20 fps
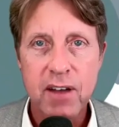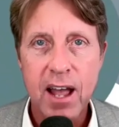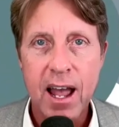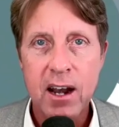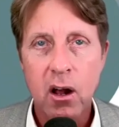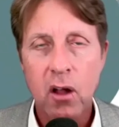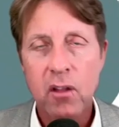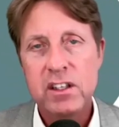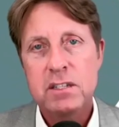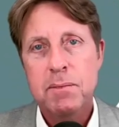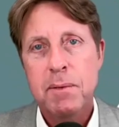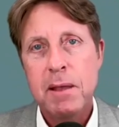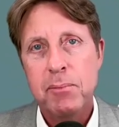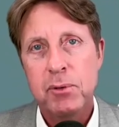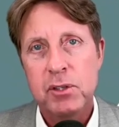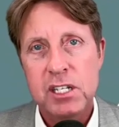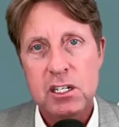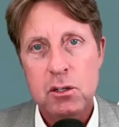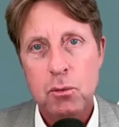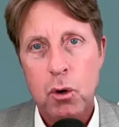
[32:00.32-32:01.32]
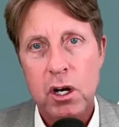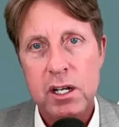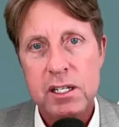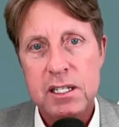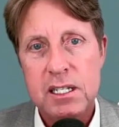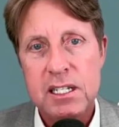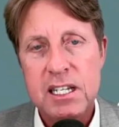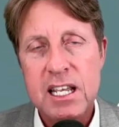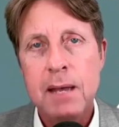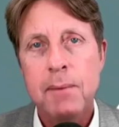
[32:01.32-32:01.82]
and all these people need to work as a
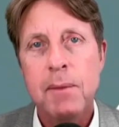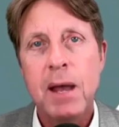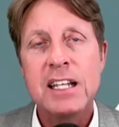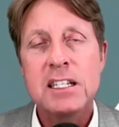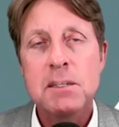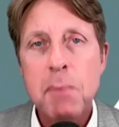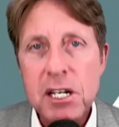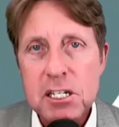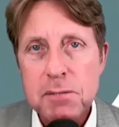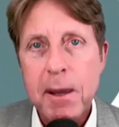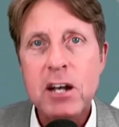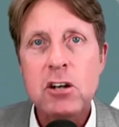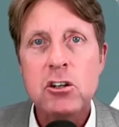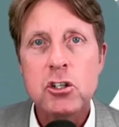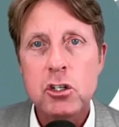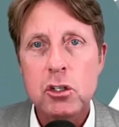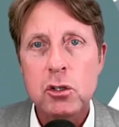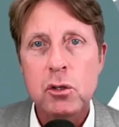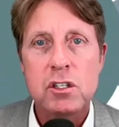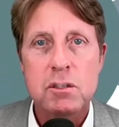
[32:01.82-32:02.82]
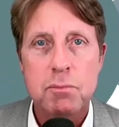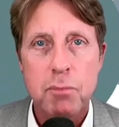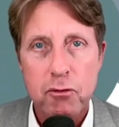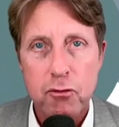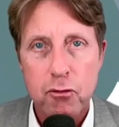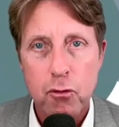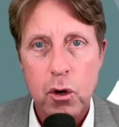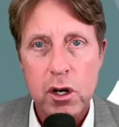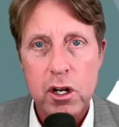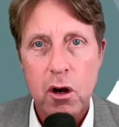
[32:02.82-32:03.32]
team. And it's much better to do this
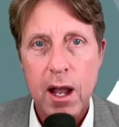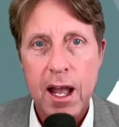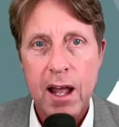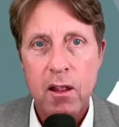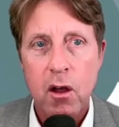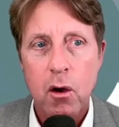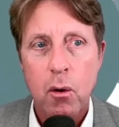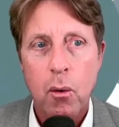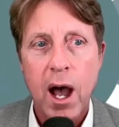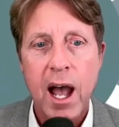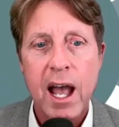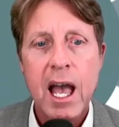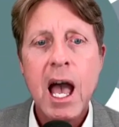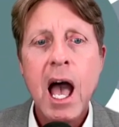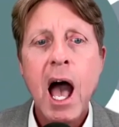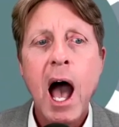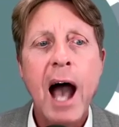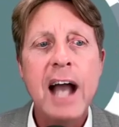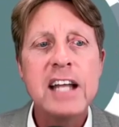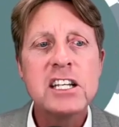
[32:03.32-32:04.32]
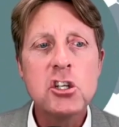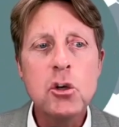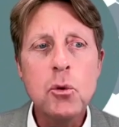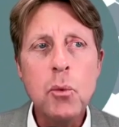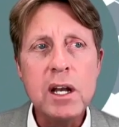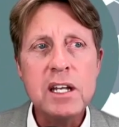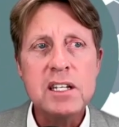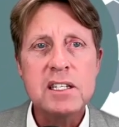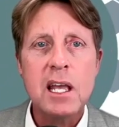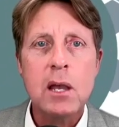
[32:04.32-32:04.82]
before your LOI. I do
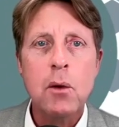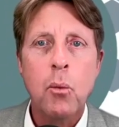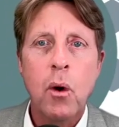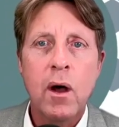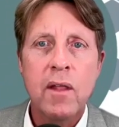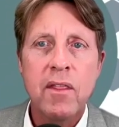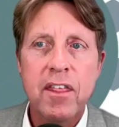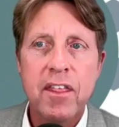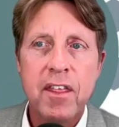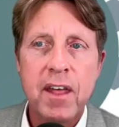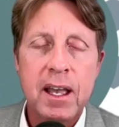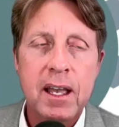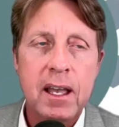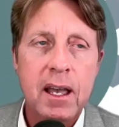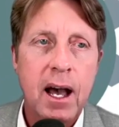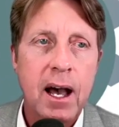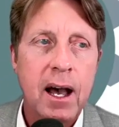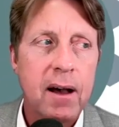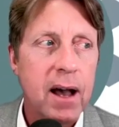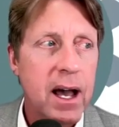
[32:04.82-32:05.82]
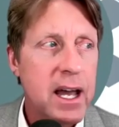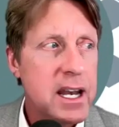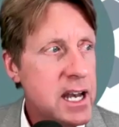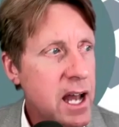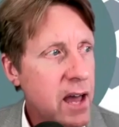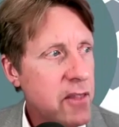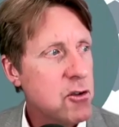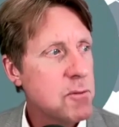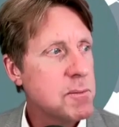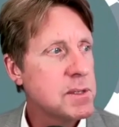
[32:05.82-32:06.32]
want to say one thing,
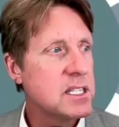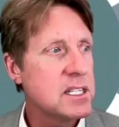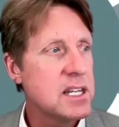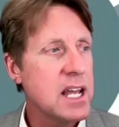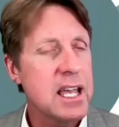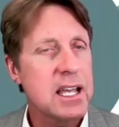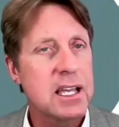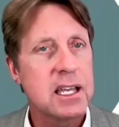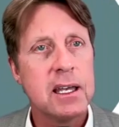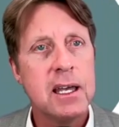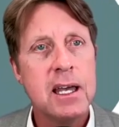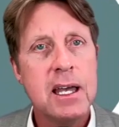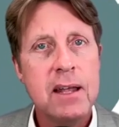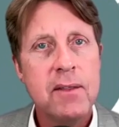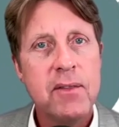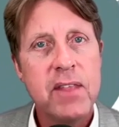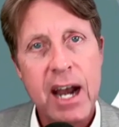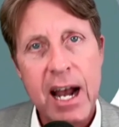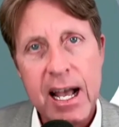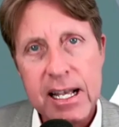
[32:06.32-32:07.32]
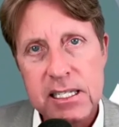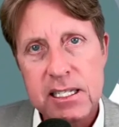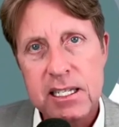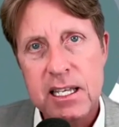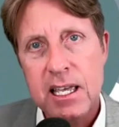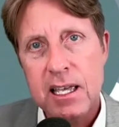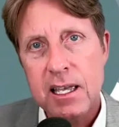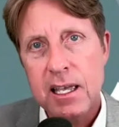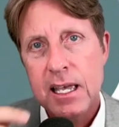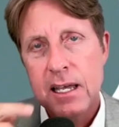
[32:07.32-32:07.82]
another mistake that I
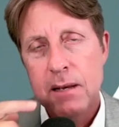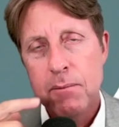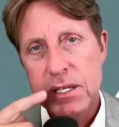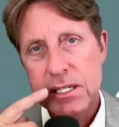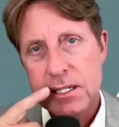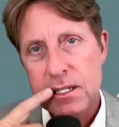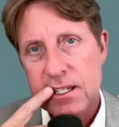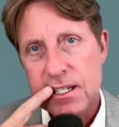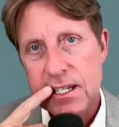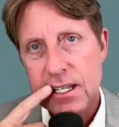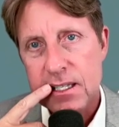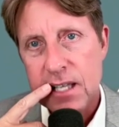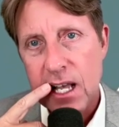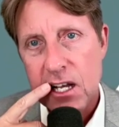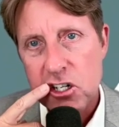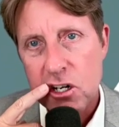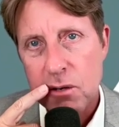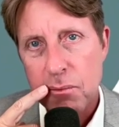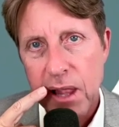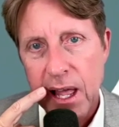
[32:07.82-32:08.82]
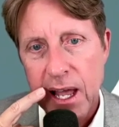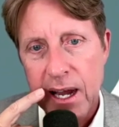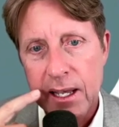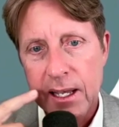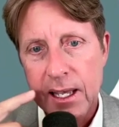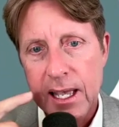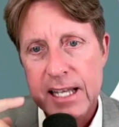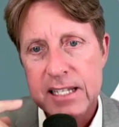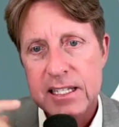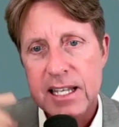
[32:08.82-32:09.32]
see in business succession planning
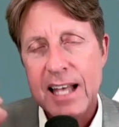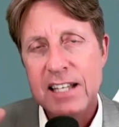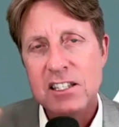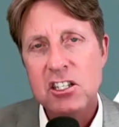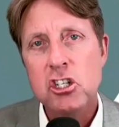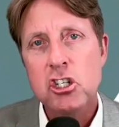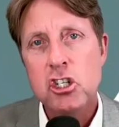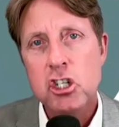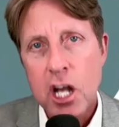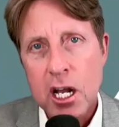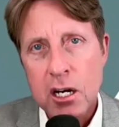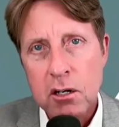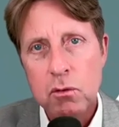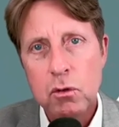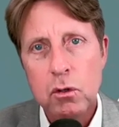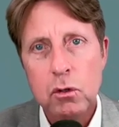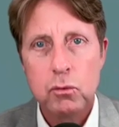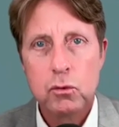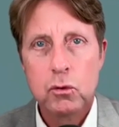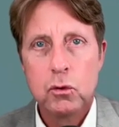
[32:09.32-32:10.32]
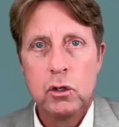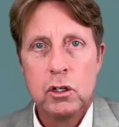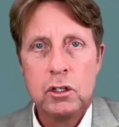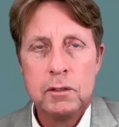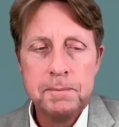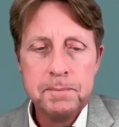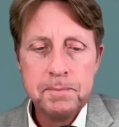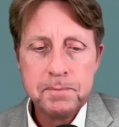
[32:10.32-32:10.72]
is, as a general rule,